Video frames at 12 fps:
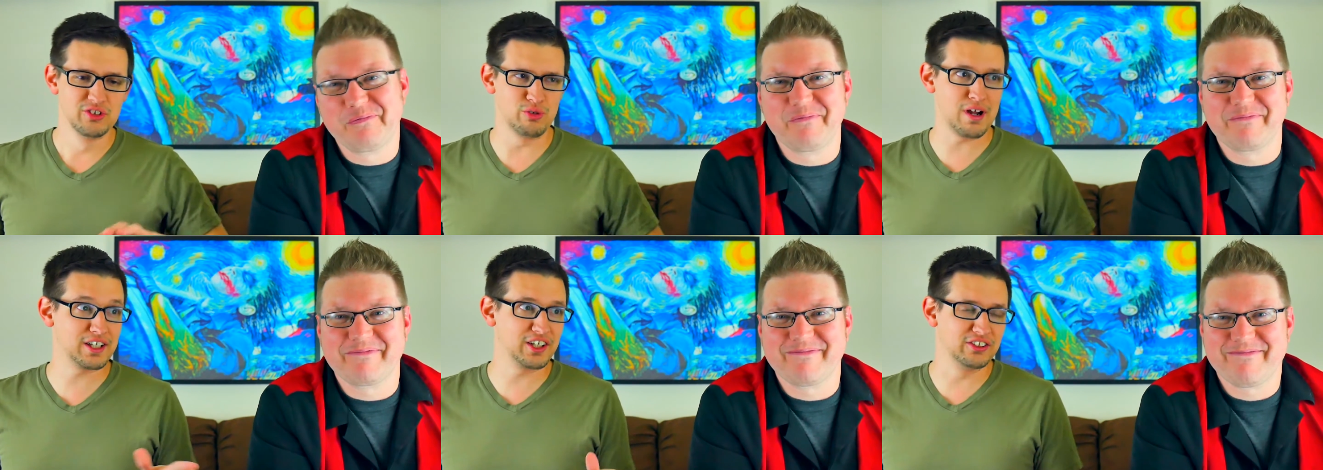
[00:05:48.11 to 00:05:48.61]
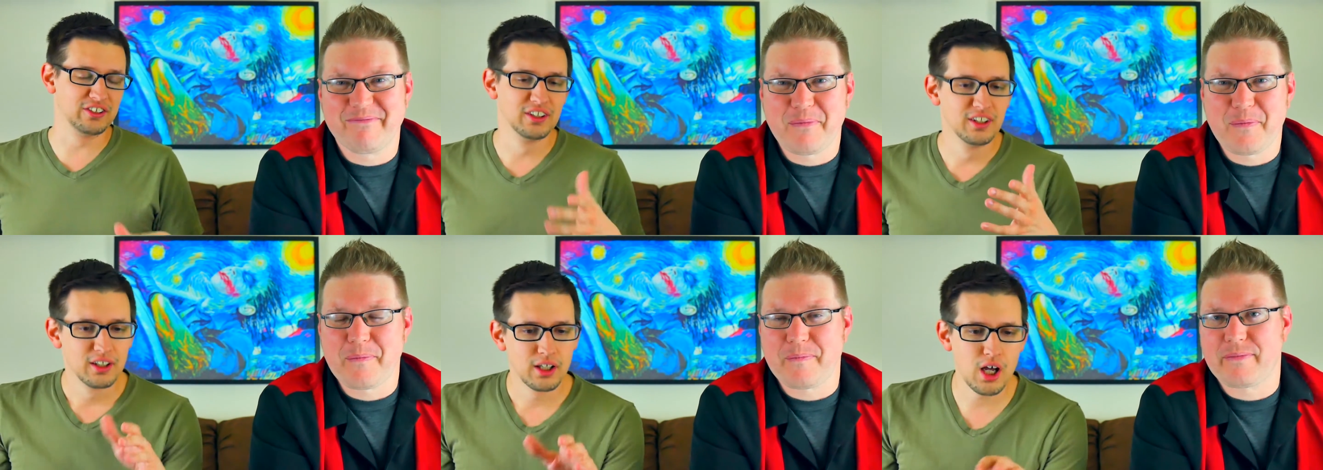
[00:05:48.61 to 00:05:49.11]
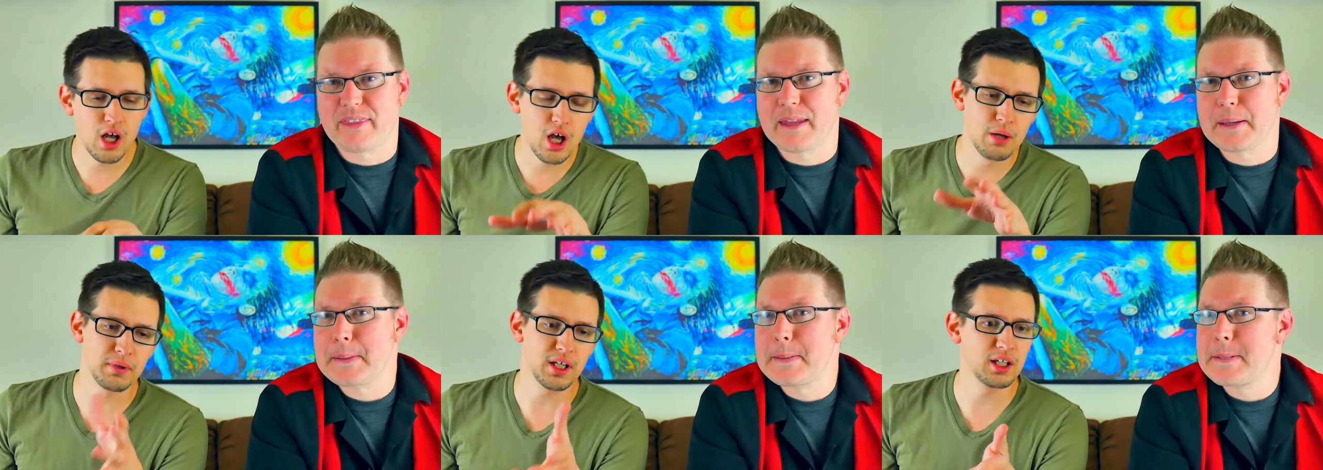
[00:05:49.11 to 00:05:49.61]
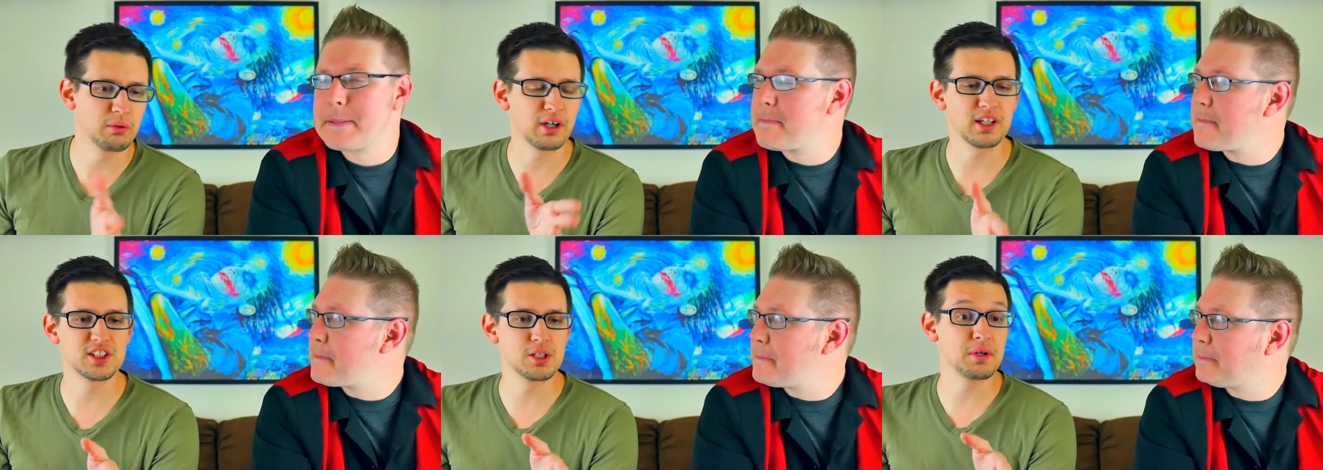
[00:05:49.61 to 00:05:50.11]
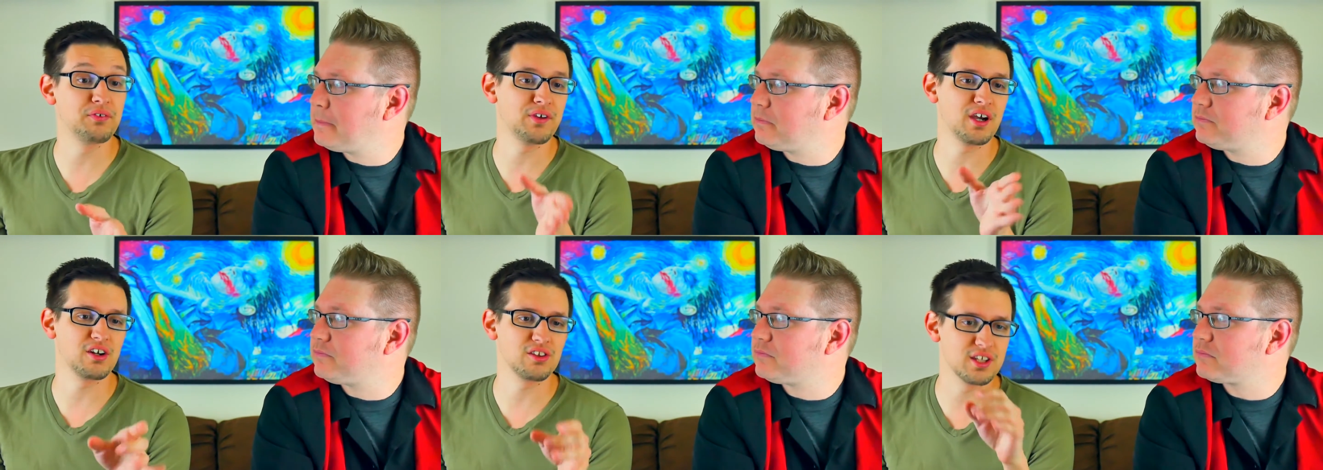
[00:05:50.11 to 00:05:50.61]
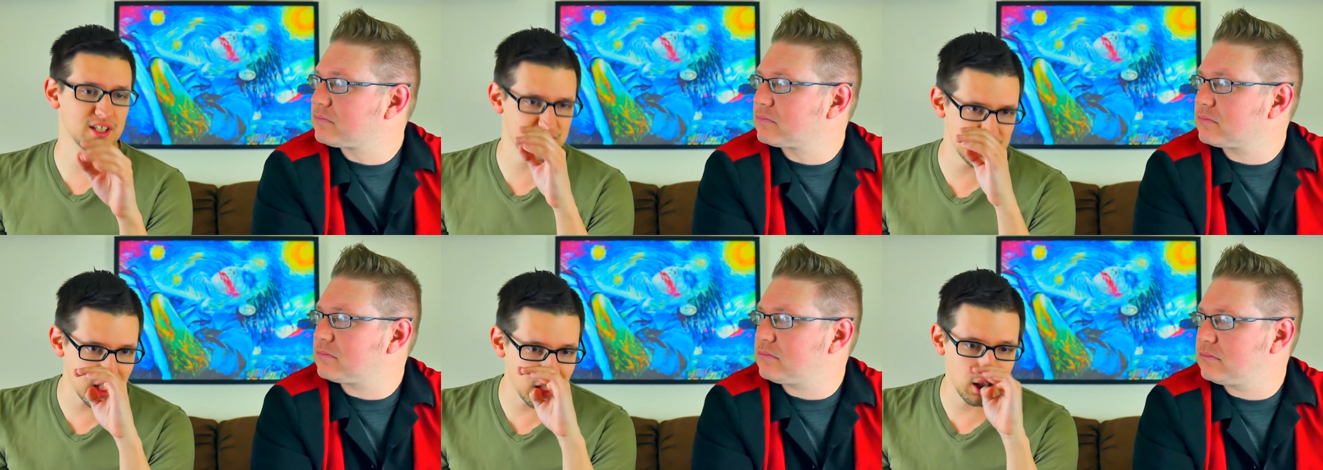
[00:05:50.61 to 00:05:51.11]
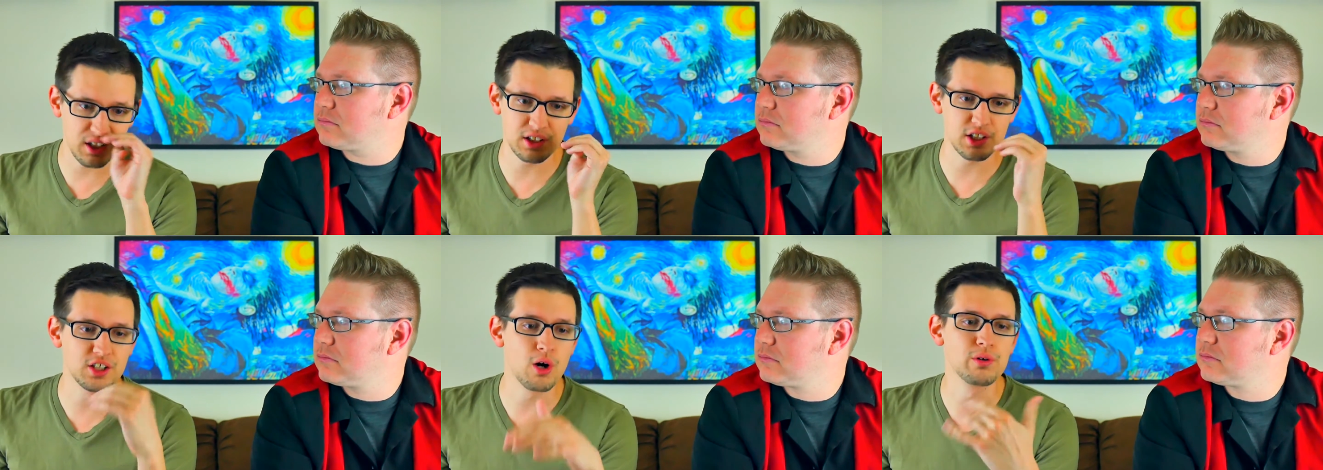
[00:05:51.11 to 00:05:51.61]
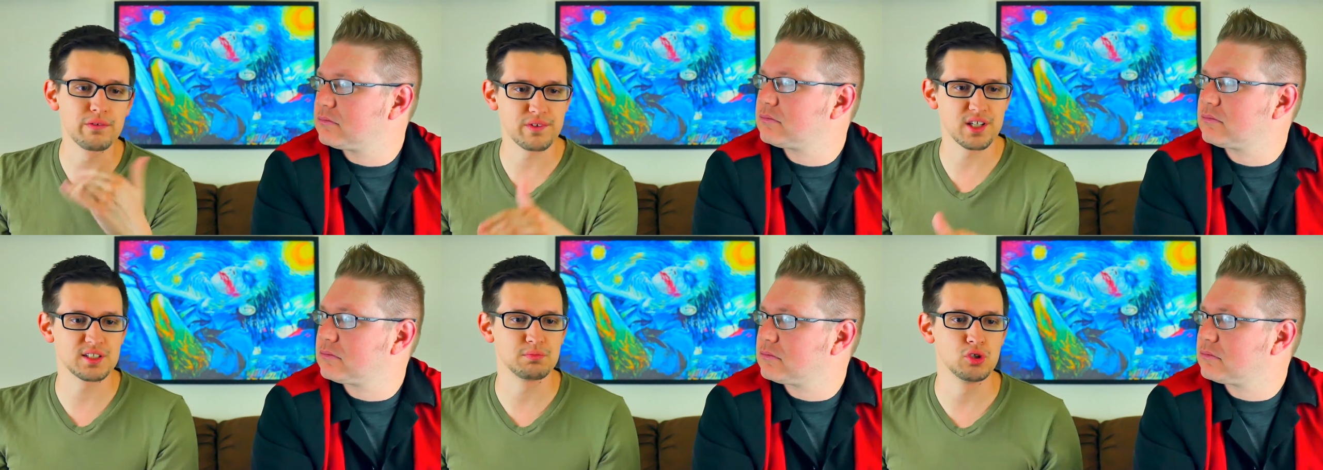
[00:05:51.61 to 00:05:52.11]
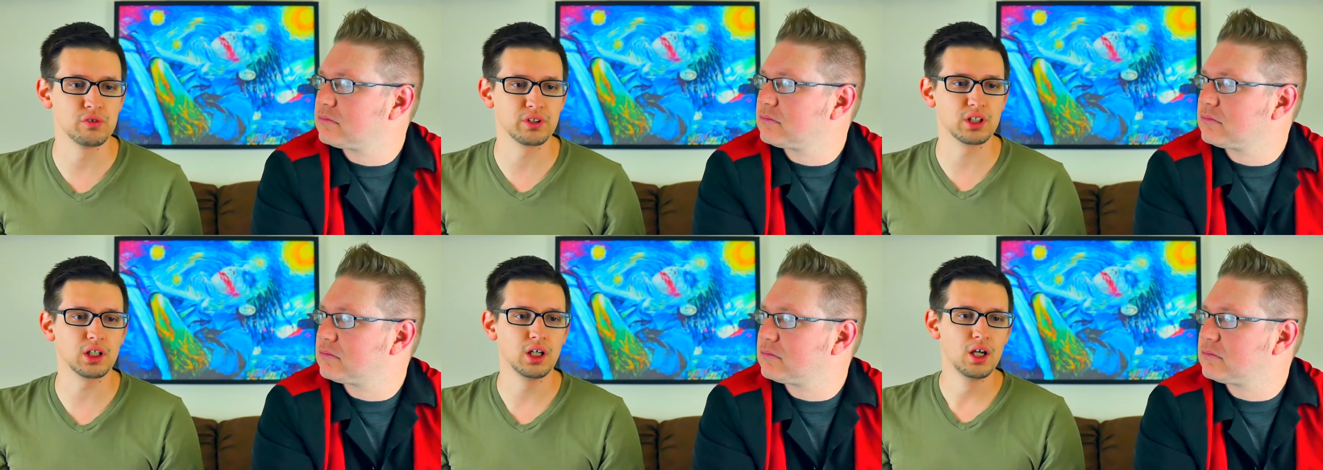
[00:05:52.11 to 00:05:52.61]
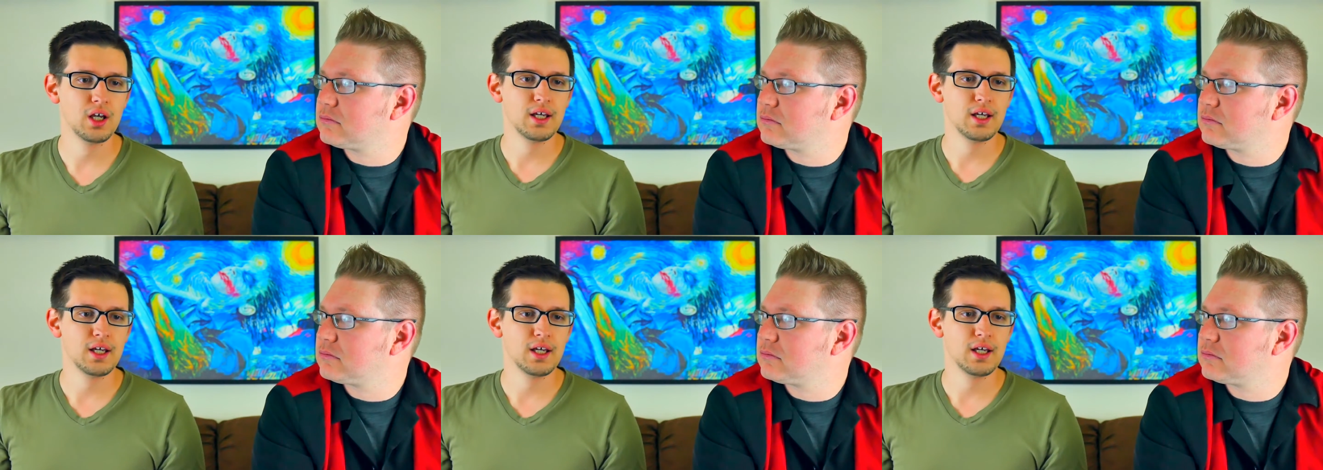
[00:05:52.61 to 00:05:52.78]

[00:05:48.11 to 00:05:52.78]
Speaker 1: dragon. Um, anyway, to be fair, this uh, the tone of this movie